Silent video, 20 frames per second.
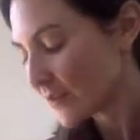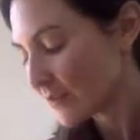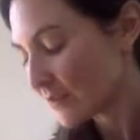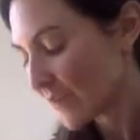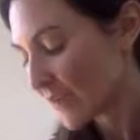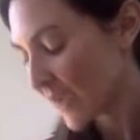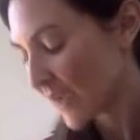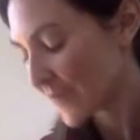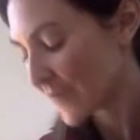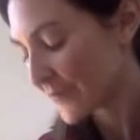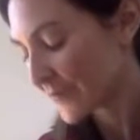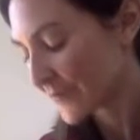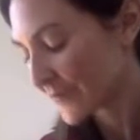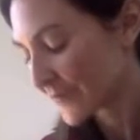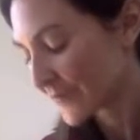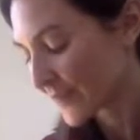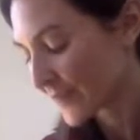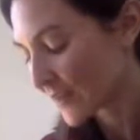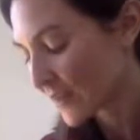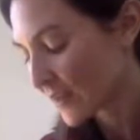Okay.
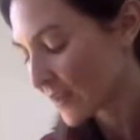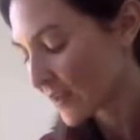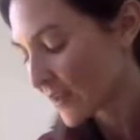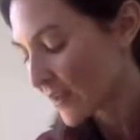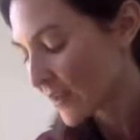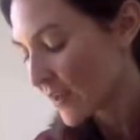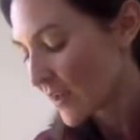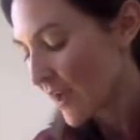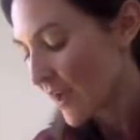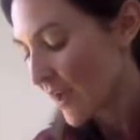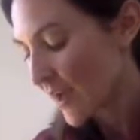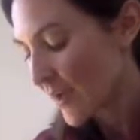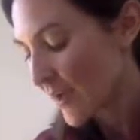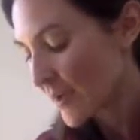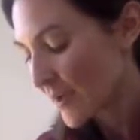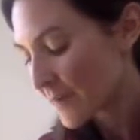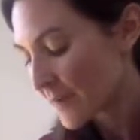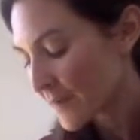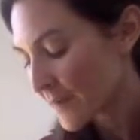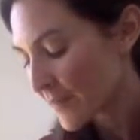
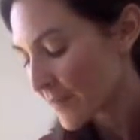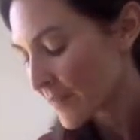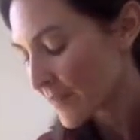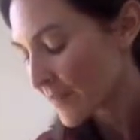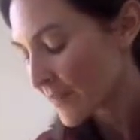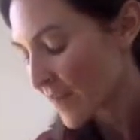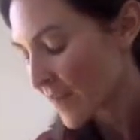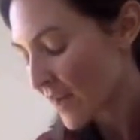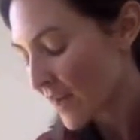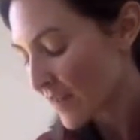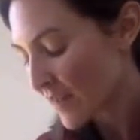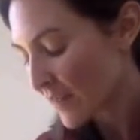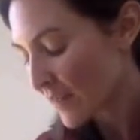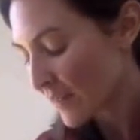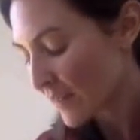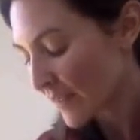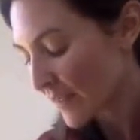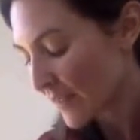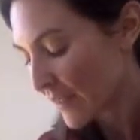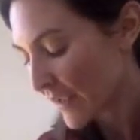The other
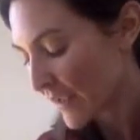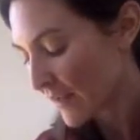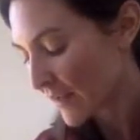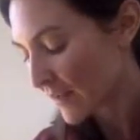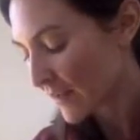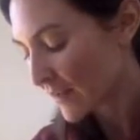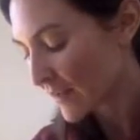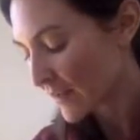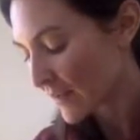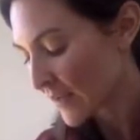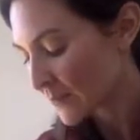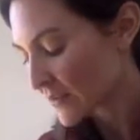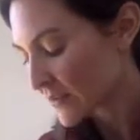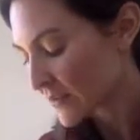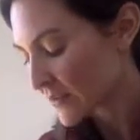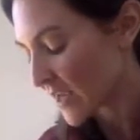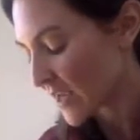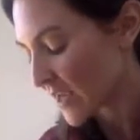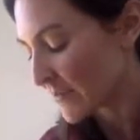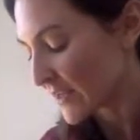thing that
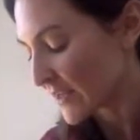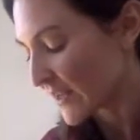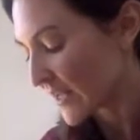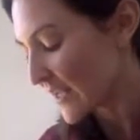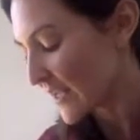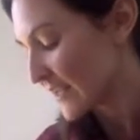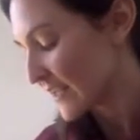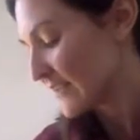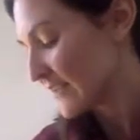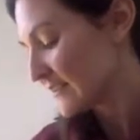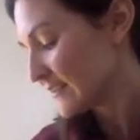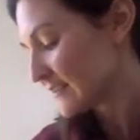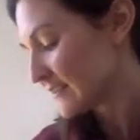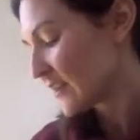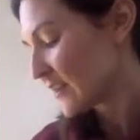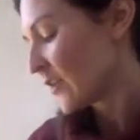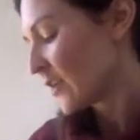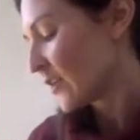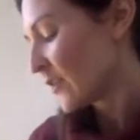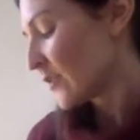wants to come in is,
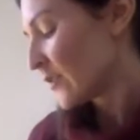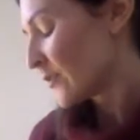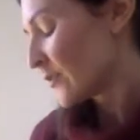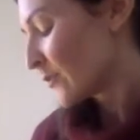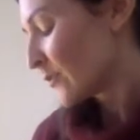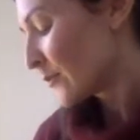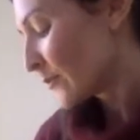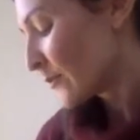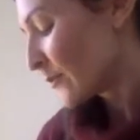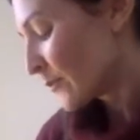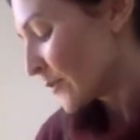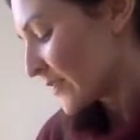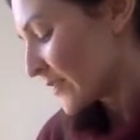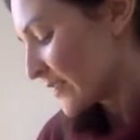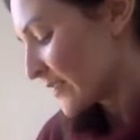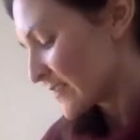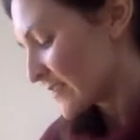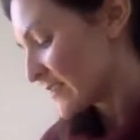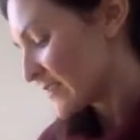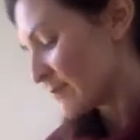what
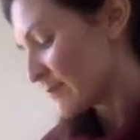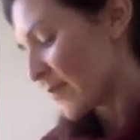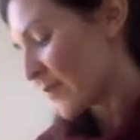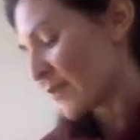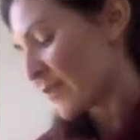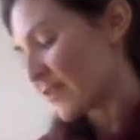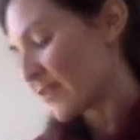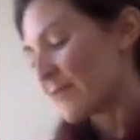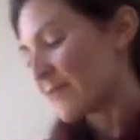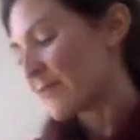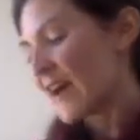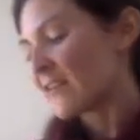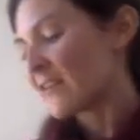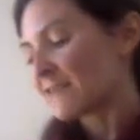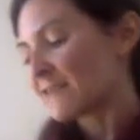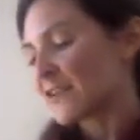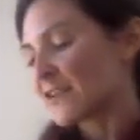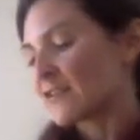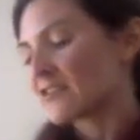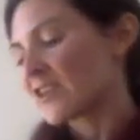is this month
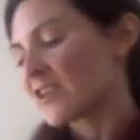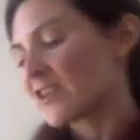about for you in